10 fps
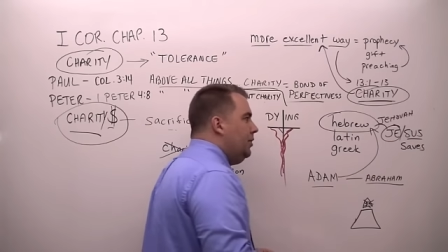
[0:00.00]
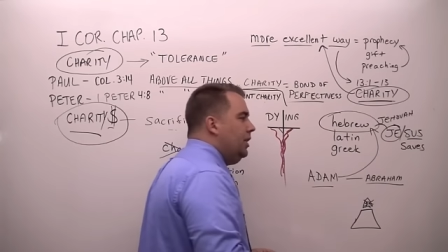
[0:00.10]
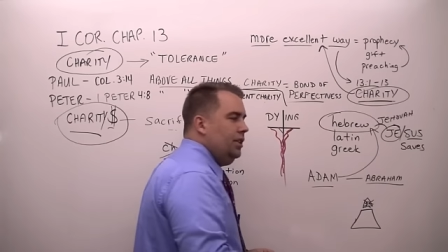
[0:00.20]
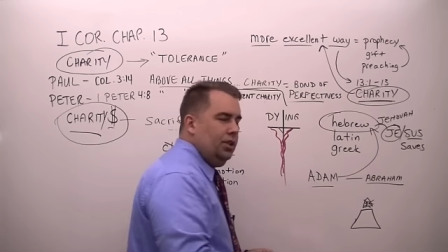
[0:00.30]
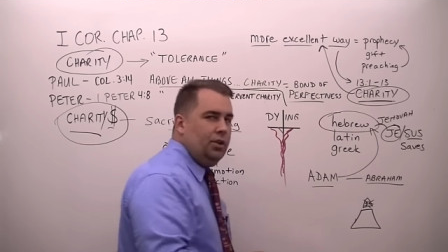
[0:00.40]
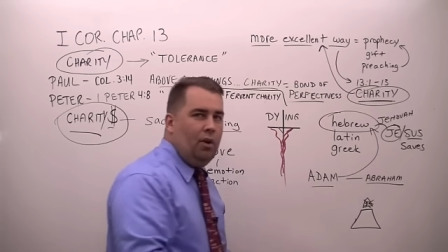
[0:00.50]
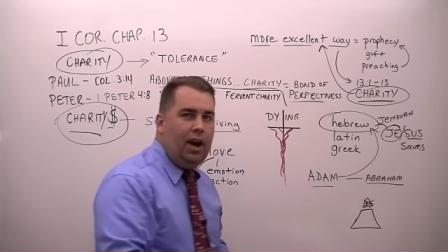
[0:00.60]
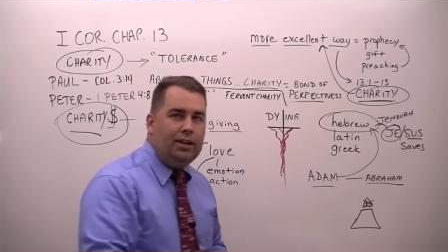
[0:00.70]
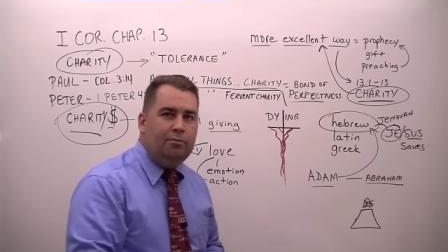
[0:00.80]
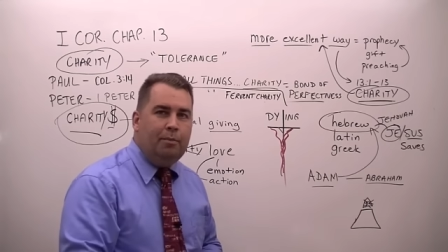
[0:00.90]
of Jesus
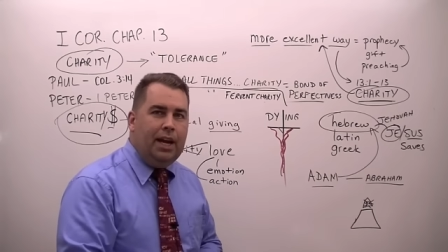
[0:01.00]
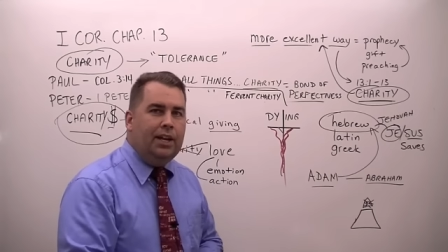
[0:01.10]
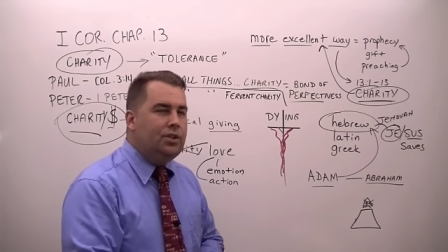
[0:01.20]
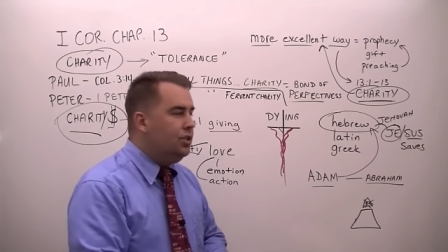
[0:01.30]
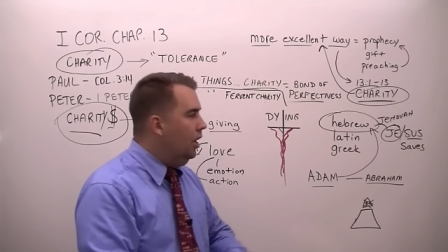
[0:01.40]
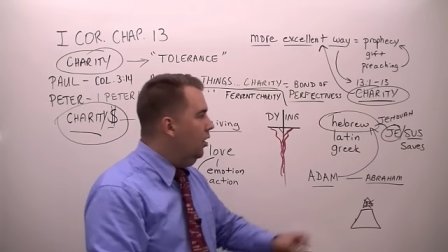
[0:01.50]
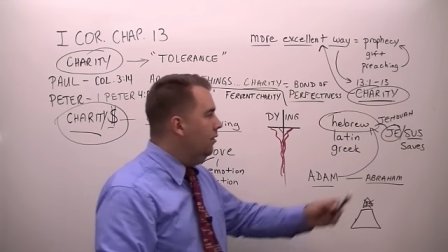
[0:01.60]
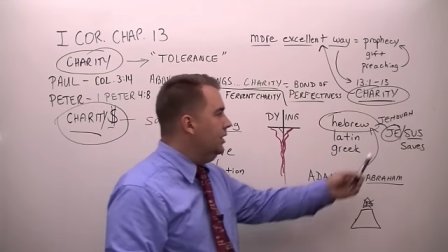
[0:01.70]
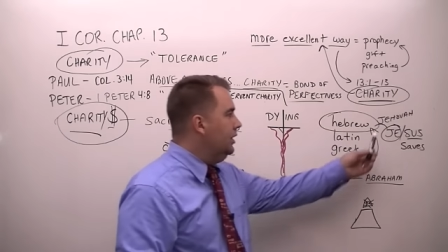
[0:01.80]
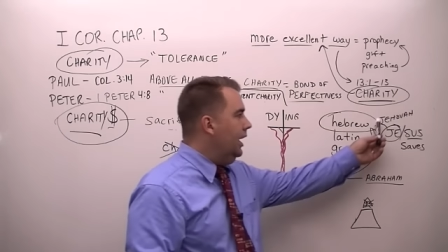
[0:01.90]
Christ means
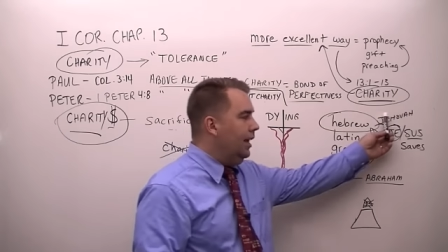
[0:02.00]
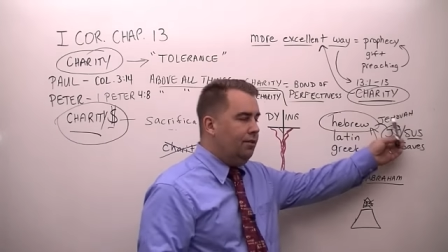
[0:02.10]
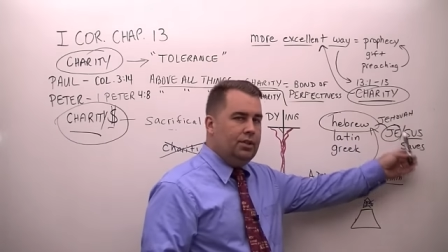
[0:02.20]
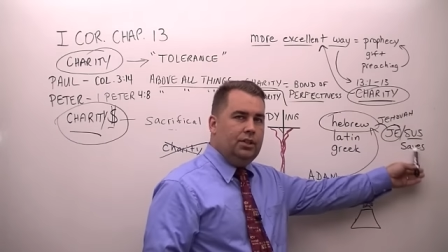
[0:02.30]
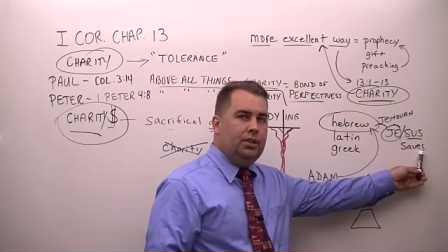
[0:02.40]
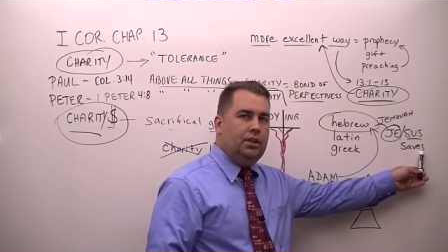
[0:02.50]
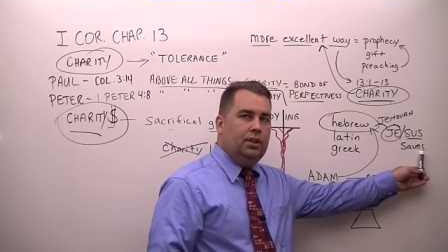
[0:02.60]
Jehovah saves.